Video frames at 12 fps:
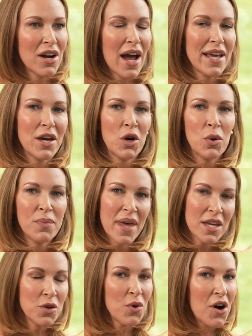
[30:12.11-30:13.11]
I hope that
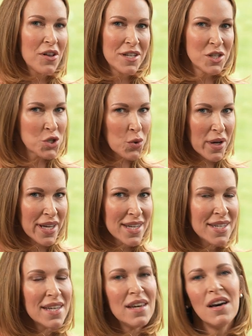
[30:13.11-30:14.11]
you all enjoyed
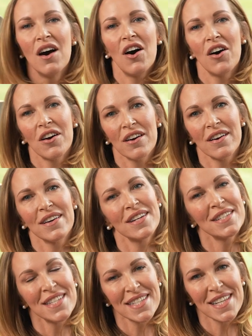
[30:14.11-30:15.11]
our
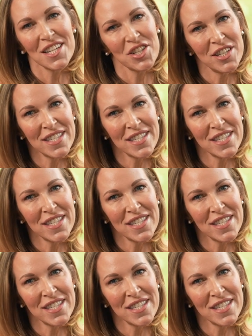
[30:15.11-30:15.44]
discussion